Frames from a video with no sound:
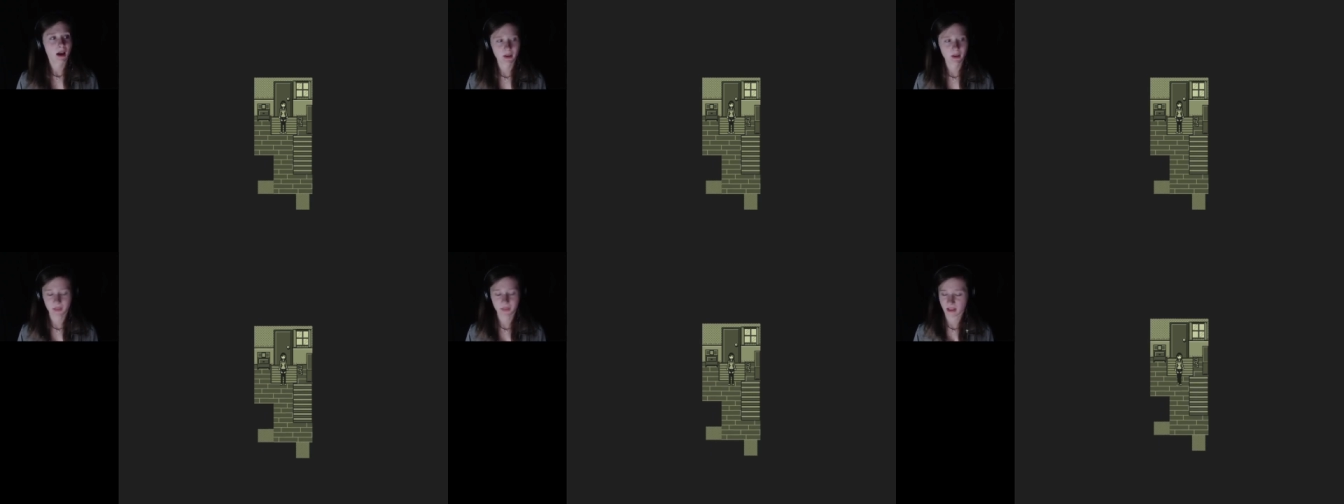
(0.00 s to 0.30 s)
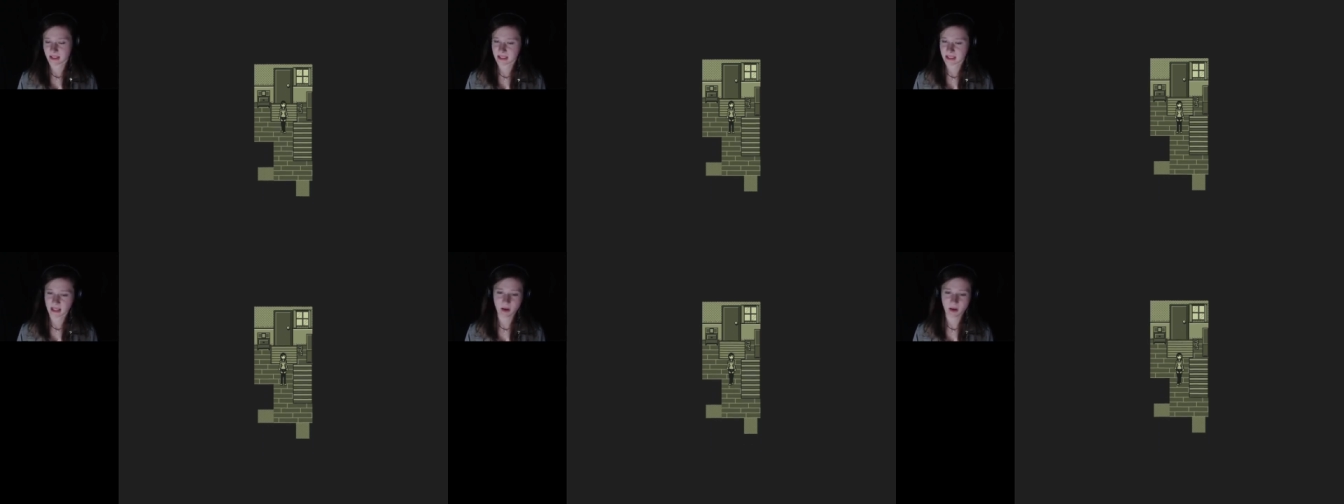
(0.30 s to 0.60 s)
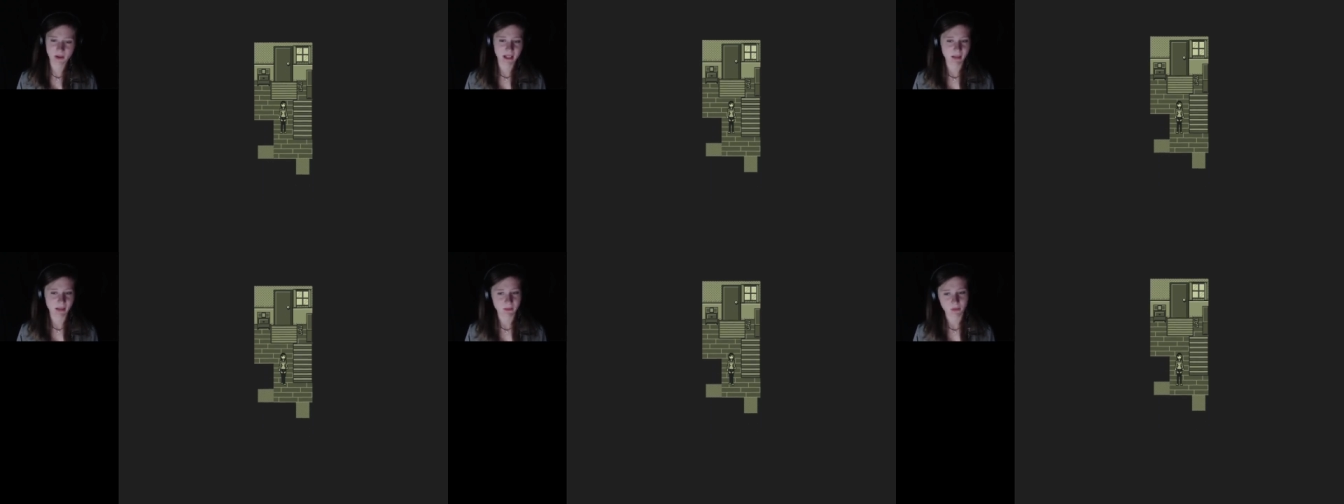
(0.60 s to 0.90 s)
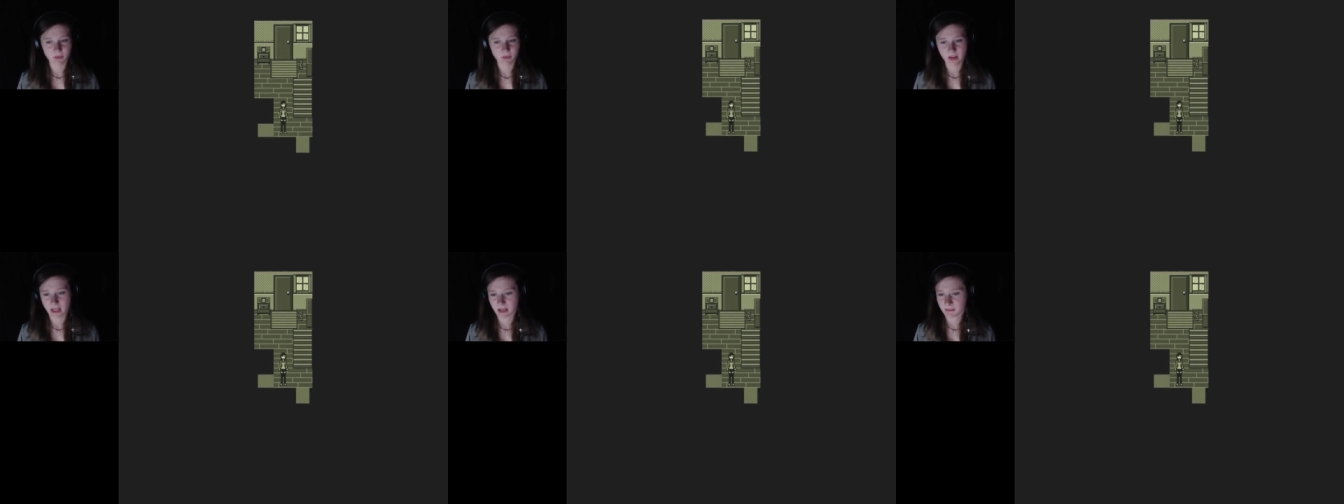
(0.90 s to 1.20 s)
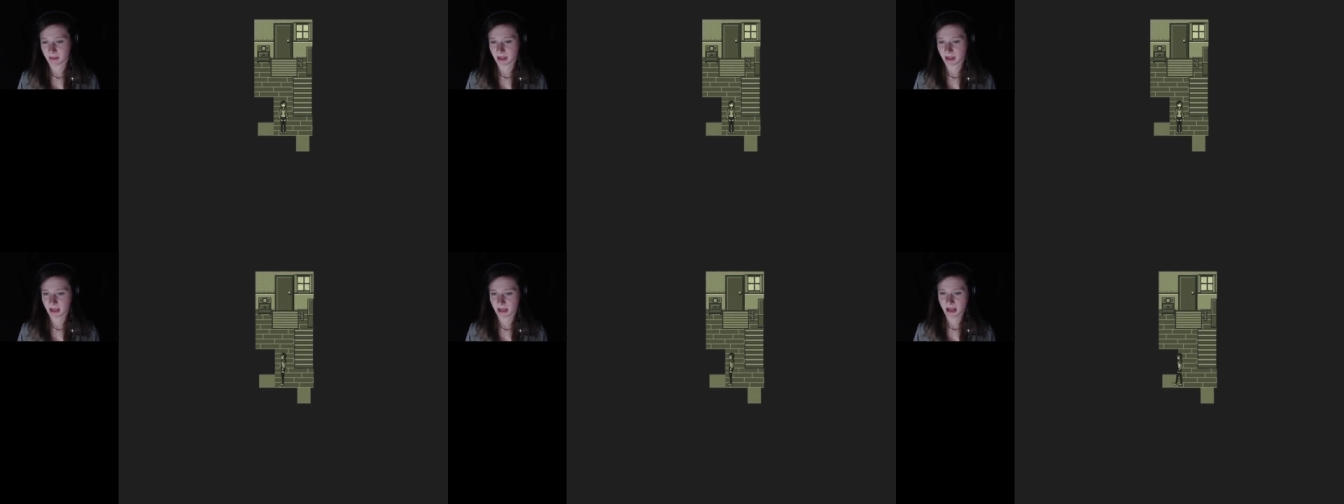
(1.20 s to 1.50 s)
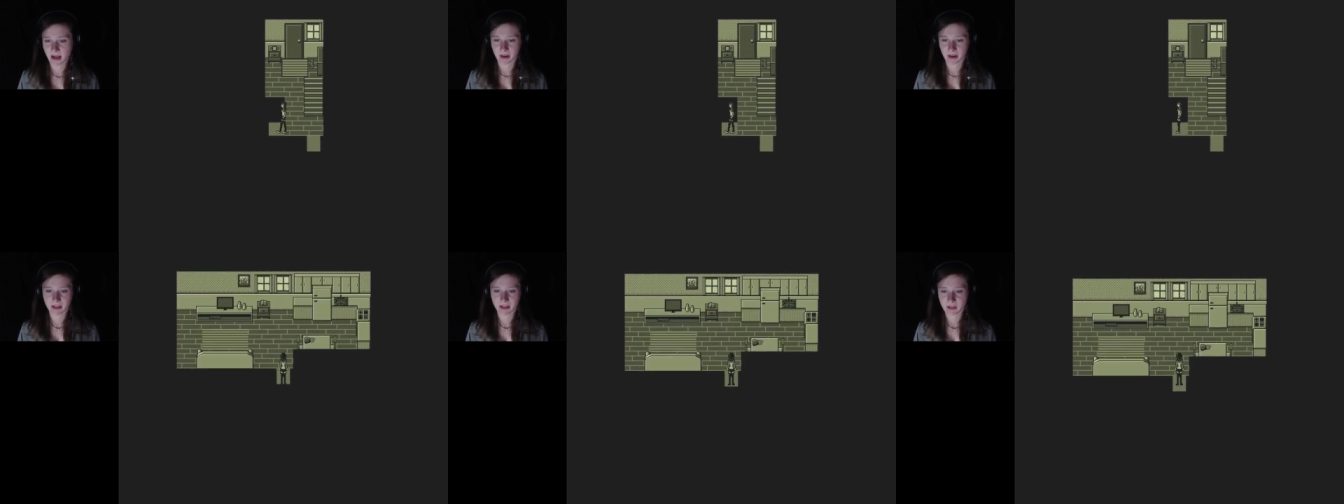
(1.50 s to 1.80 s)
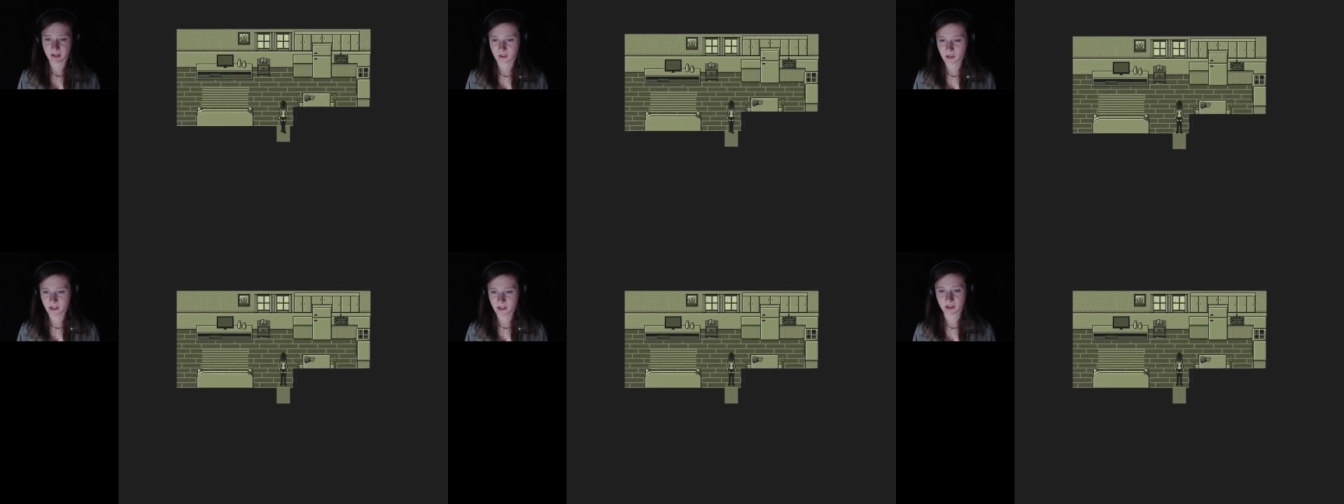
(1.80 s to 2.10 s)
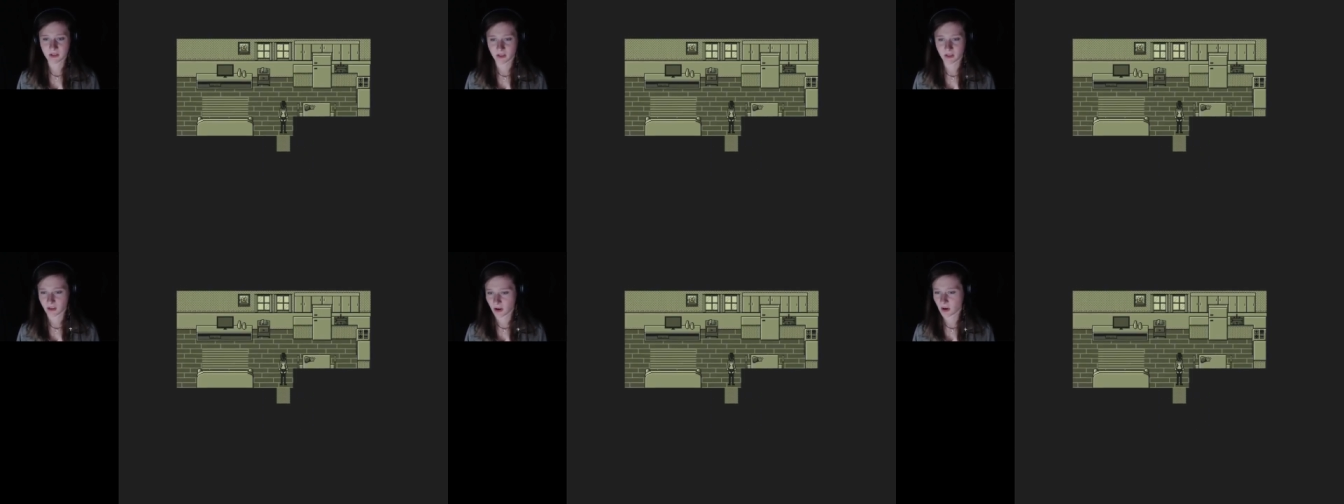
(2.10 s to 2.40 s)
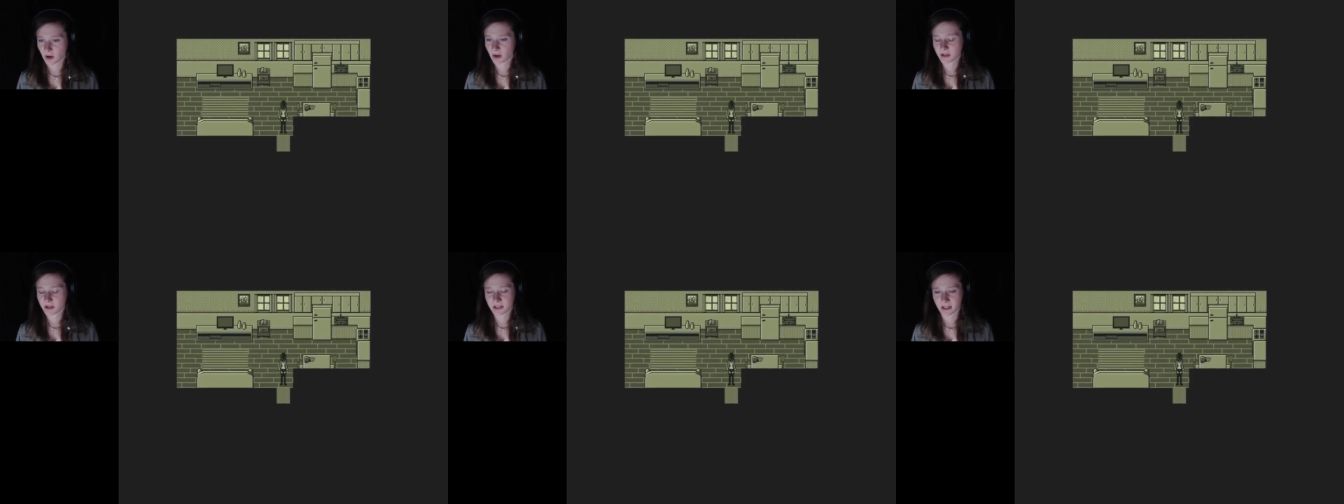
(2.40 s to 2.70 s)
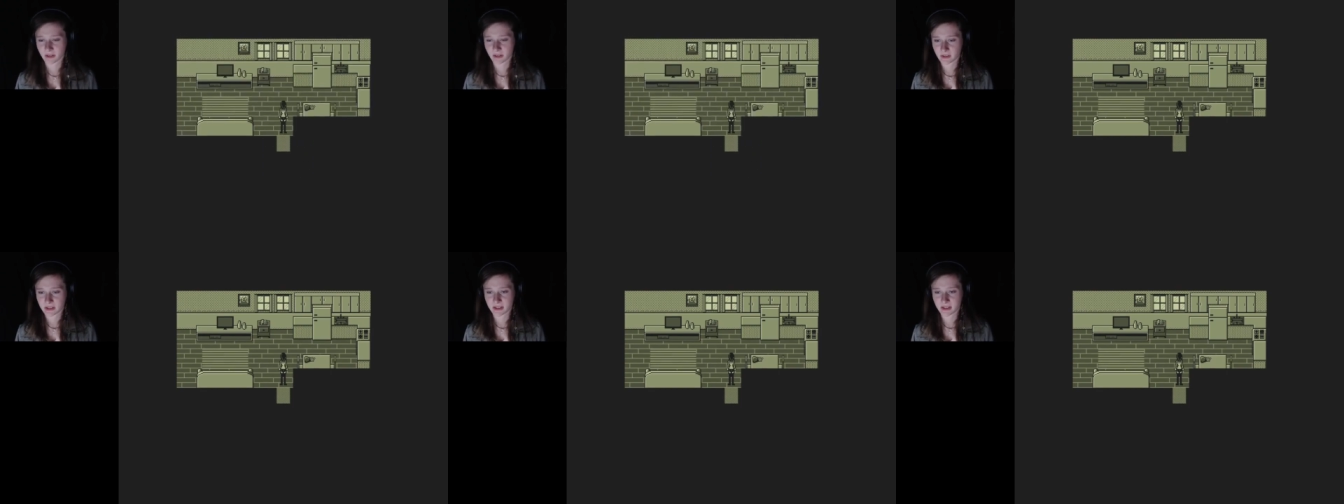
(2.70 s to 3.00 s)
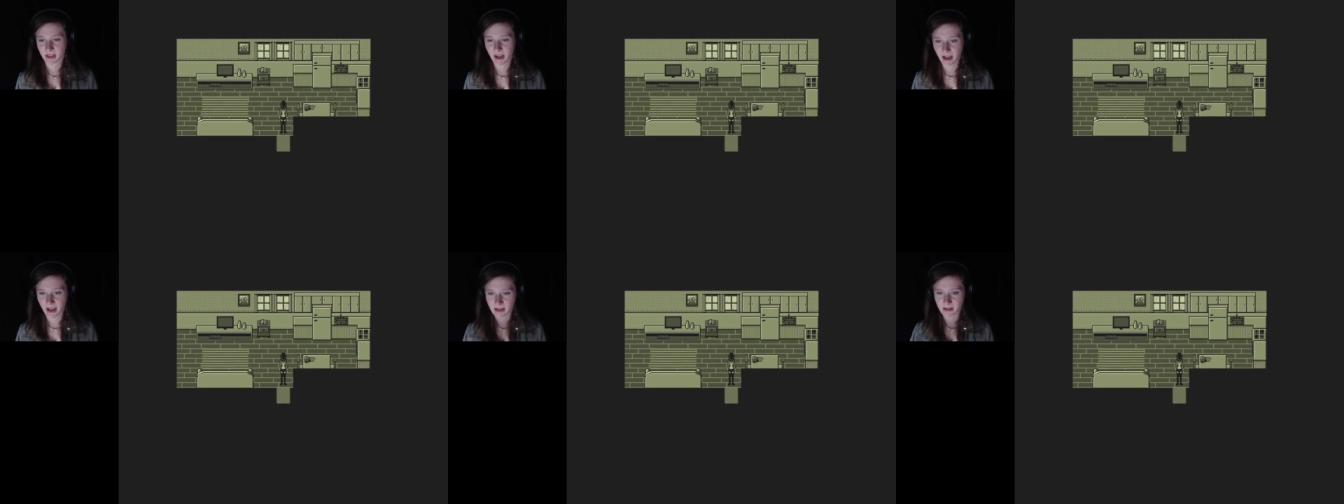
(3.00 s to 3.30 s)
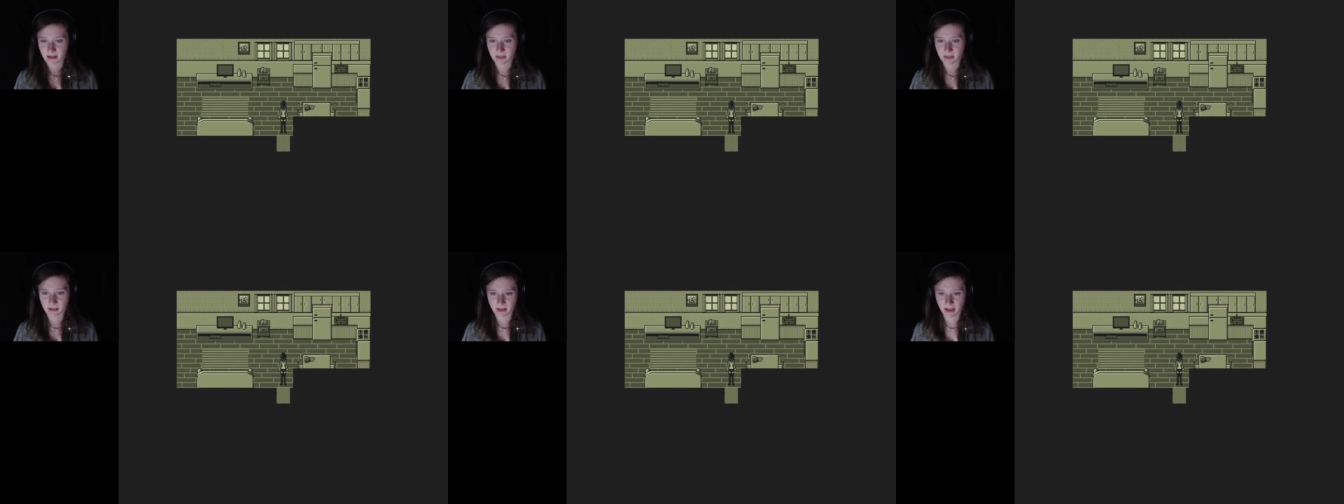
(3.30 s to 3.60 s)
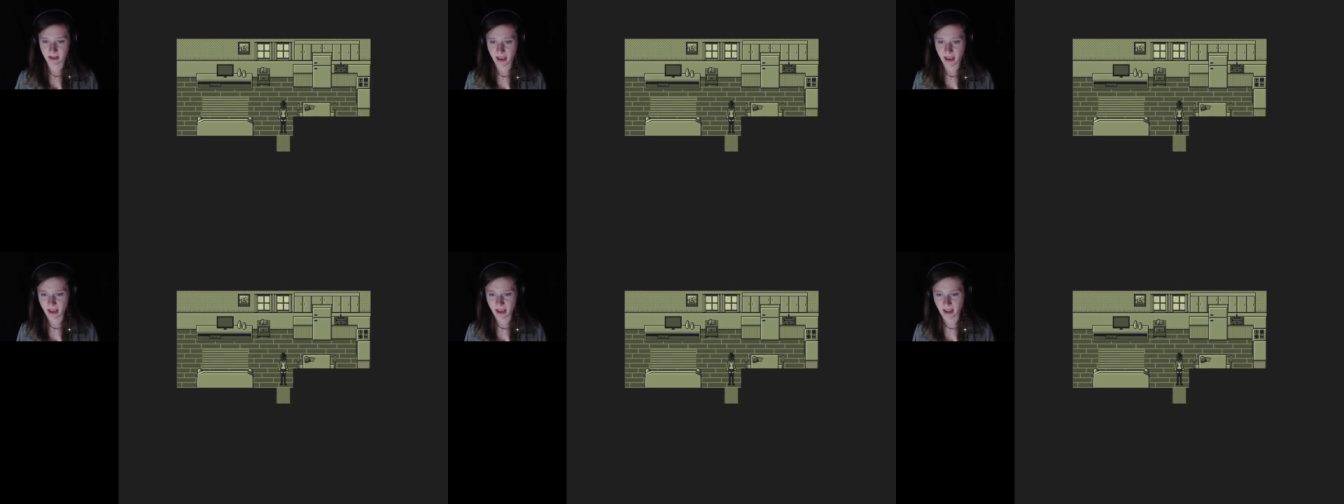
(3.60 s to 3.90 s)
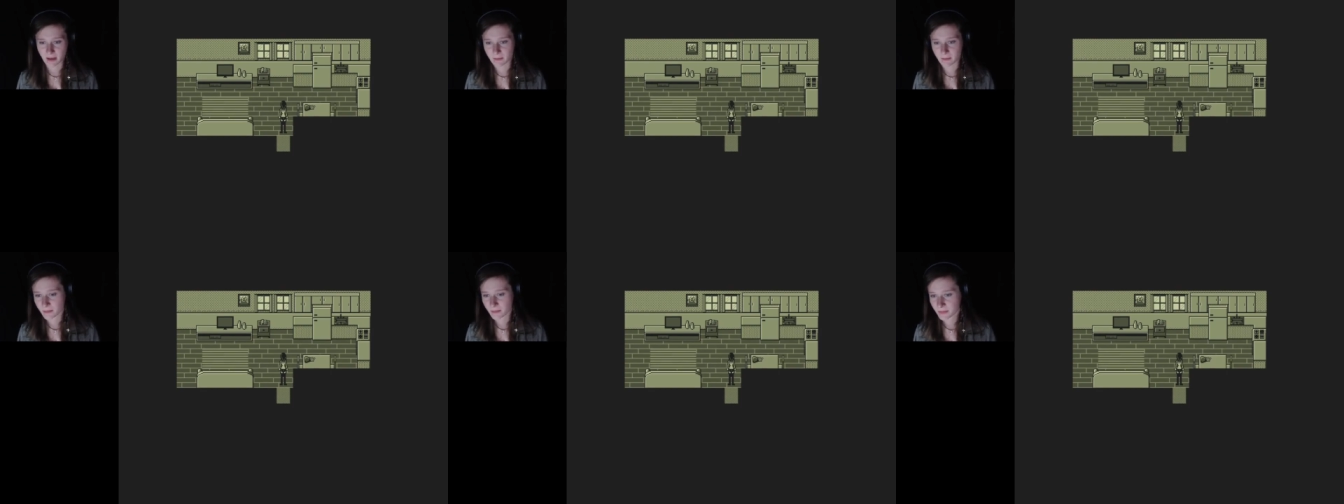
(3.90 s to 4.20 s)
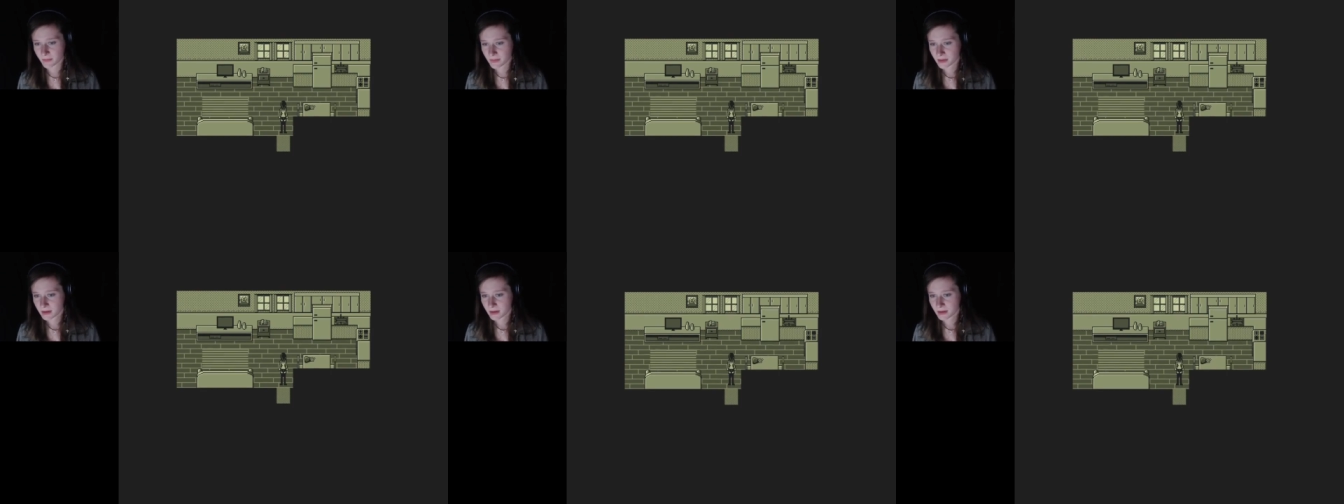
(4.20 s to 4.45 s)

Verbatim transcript: that sound keeps freaking me out. It's just the cars outside in the game.